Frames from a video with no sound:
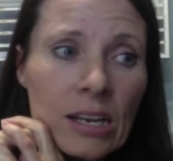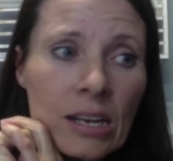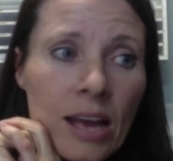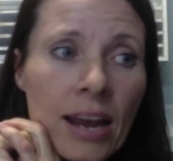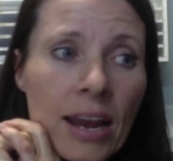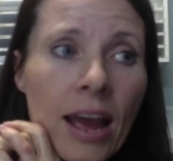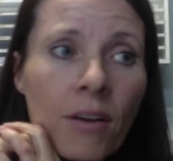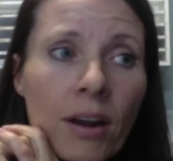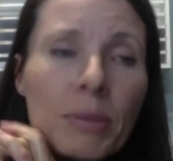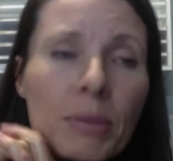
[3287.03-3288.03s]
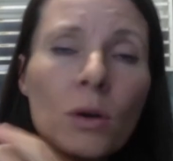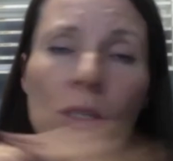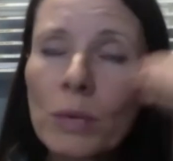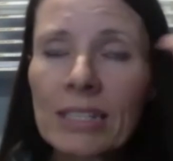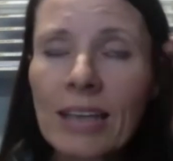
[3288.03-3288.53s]
an hour,
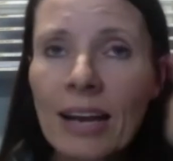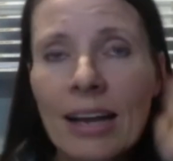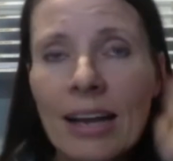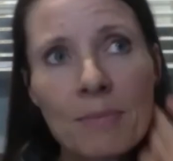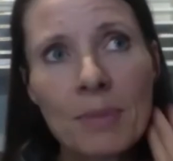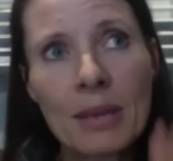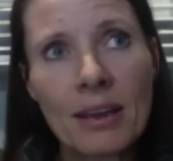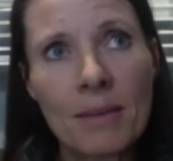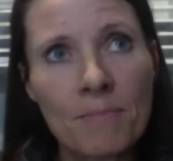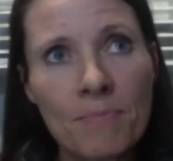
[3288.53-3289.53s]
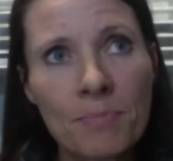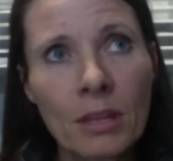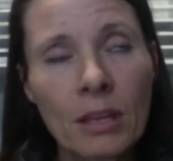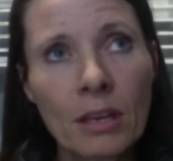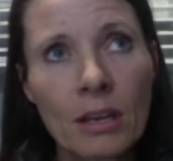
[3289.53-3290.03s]
because we start at 8 p.m,
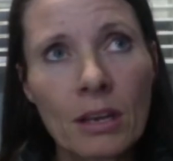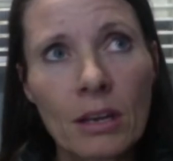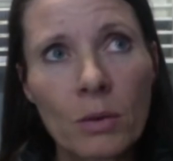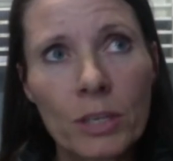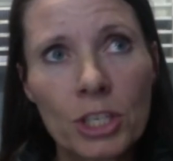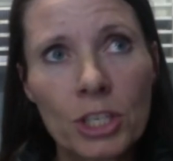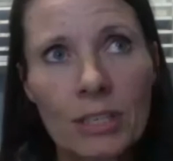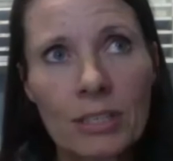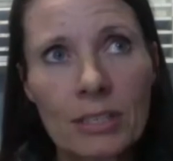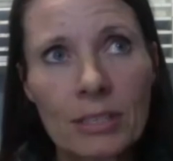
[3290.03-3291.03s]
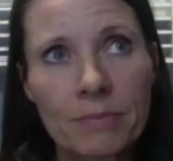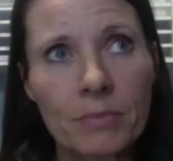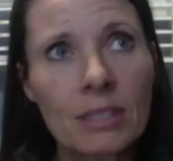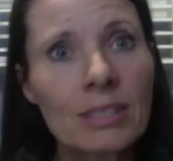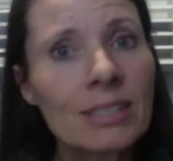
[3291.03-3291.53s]
which is
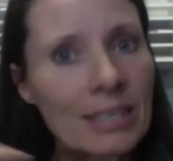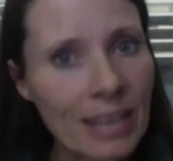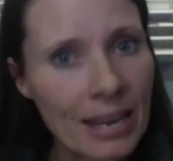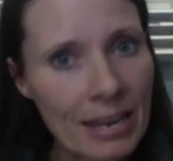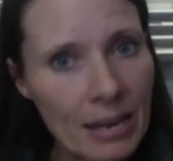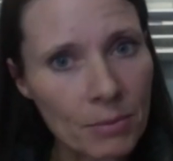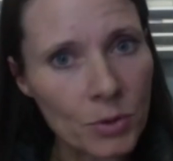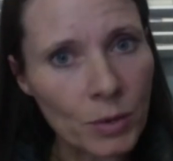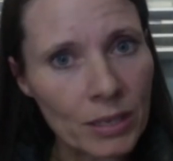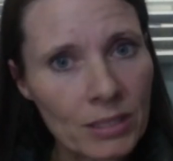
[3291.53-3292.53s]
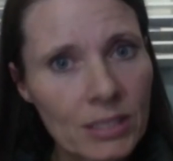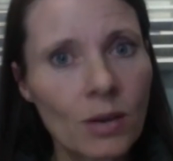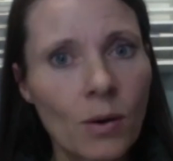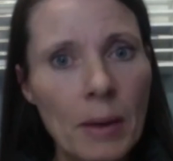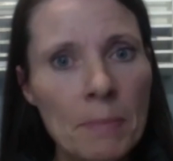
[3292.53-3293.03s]
6 a.m. US
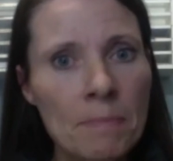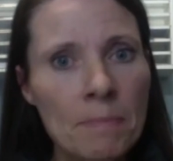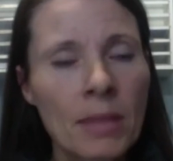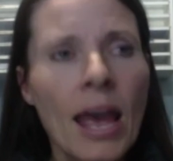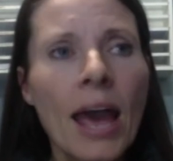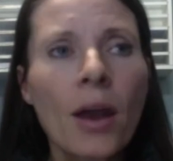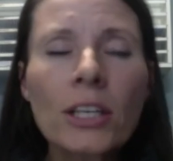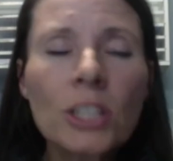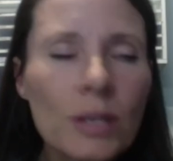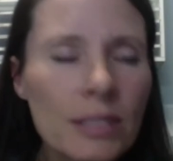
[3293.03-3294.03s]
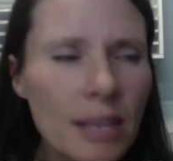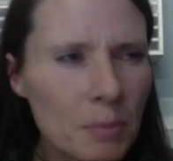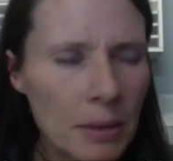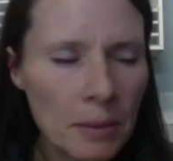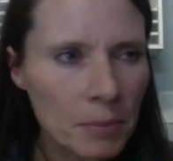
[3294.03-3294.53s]
time. And I chose 8
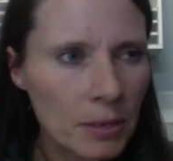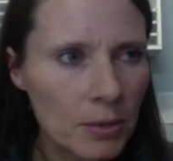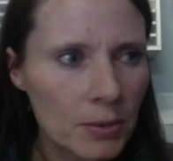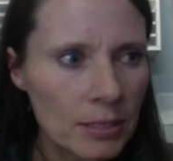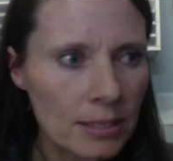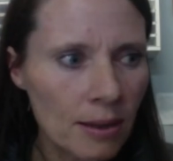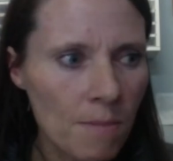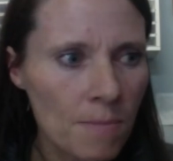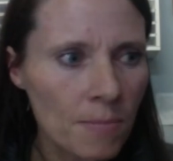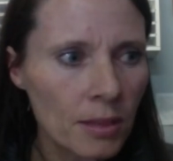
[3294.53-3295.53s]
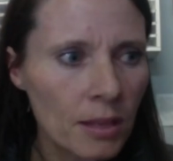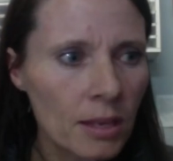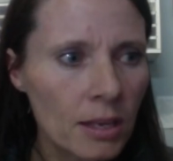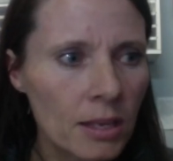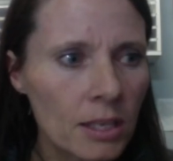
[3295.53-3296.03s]
p.m. because
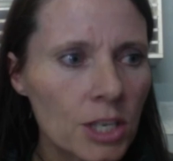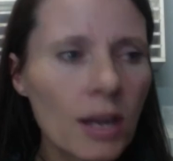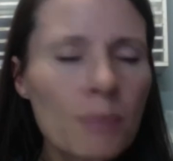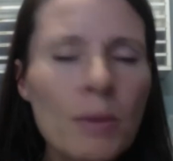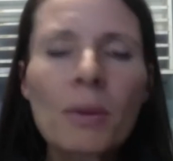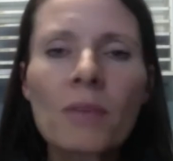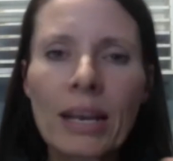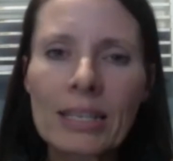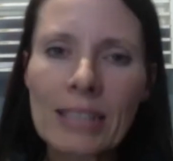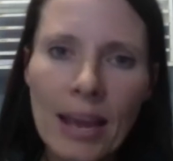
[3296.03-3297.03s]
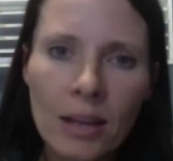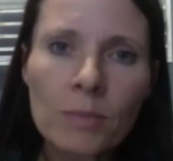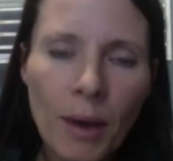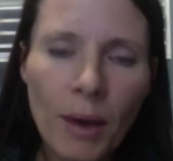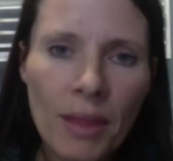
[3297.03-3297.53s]
generally people have
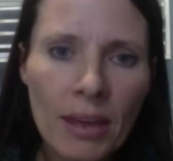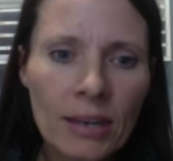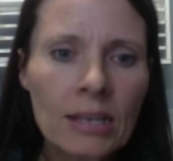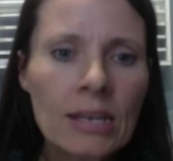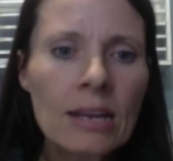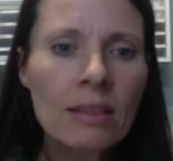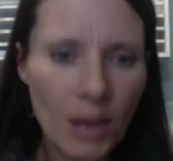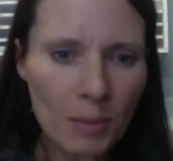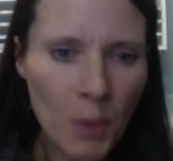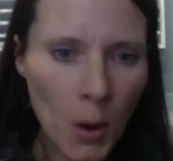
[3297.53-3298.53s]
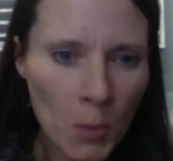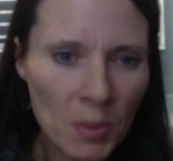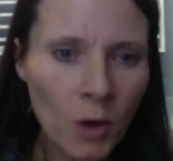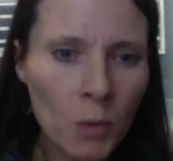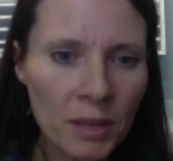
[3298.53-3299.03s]
exhaled by then. They've come home,
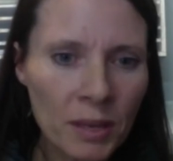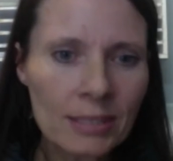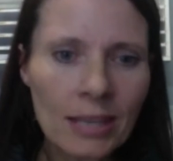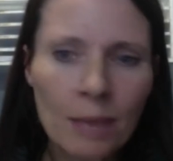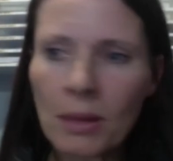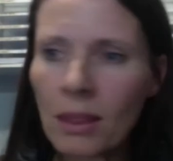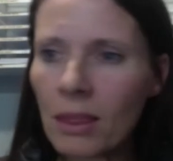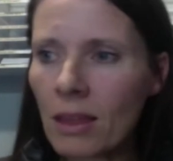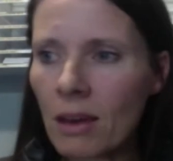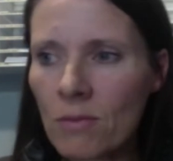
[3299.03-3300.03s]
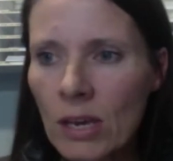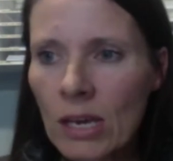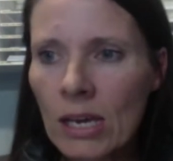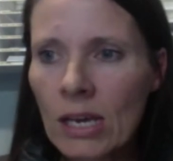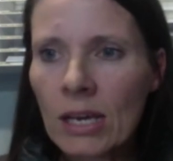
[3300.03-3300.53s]
they've opened the Sabbath, they've
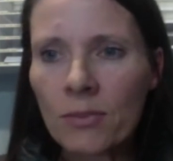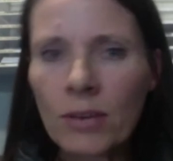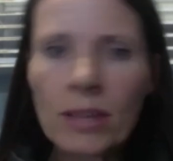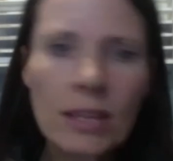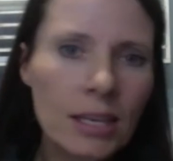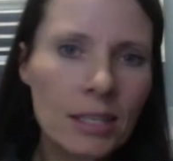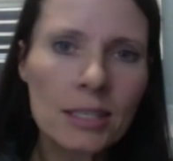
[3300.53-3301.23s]
fed the kids,